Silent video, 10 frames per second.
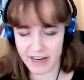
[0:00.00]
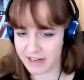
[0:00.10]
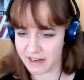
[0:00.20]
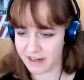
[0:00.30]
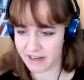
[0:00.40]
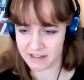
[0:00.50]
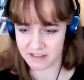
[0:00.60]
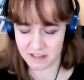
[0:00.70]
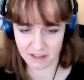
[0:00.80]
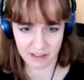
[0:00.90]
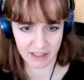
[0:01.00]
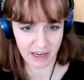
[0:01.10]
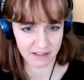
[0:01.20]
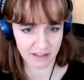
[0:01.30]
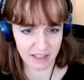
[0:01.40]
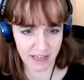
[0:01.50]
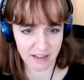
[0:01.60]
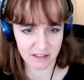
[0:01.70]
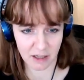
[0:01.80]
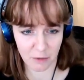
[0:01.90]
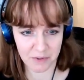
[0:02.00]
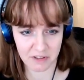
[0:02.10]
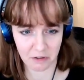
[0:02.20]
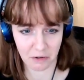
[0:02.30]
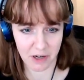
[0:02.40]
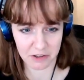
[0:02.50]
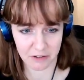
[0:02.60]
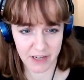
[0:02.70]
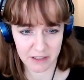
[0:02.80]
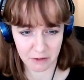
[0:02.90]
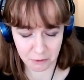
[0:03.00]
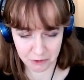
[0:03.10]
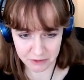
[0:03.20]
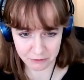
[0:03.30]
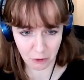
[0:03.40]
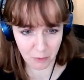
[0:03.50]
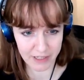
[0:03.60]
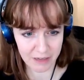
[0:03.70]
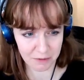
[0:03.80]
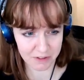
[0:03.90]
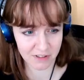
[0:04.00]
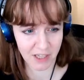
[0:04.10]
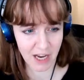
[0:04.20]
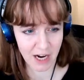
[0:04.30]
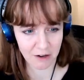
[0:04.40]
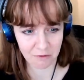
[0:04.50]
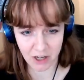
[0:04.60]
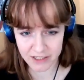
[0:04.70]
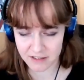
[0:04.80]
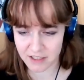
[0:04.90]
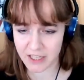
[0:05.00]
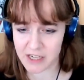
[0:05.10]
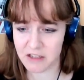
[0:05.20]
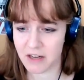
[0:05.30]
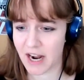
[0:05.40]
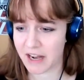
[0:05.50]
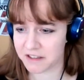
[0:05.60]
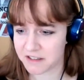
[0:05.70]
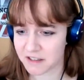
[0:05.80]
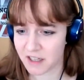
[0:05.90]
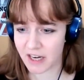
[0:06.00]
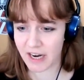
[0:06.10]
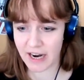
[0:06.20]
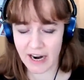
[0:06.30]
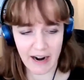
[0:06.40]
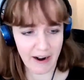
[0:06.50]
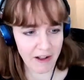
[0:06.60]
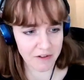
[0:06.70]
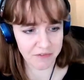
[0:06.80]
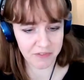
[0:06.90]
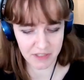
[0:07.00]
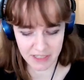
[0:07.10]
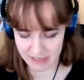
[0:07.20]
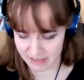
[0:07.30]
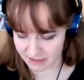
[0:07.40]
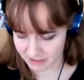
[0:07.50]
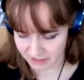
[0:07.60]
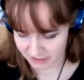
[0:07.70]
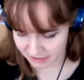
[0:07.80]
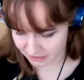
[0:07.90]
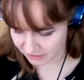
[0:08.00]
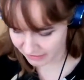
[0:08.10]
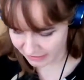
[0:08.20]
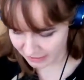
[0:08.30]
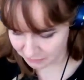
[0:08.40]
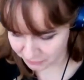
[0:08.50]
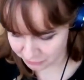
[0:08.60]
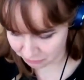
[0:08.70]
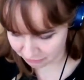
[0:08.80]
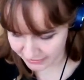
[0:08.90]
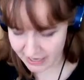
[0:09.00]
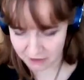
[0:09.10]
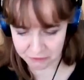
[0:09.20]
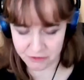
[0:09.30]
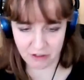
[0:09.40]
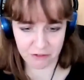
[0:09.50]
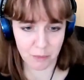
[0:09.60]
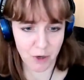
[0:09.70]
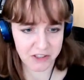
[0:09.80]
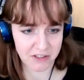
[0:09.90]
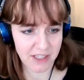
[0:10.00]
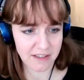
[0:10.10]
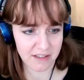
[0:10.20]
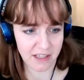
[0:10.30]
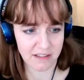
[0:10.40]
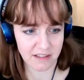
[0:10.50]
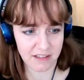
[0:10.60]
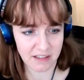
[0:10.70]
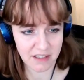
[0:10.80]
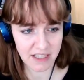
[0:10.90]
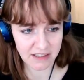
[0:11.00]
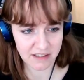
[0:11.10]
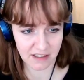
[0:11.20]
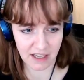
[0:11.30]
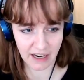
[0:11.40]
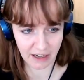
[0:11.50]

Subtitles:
in 80 years, up till 1844 when he was writing. You had the drawing in of commodities into cities,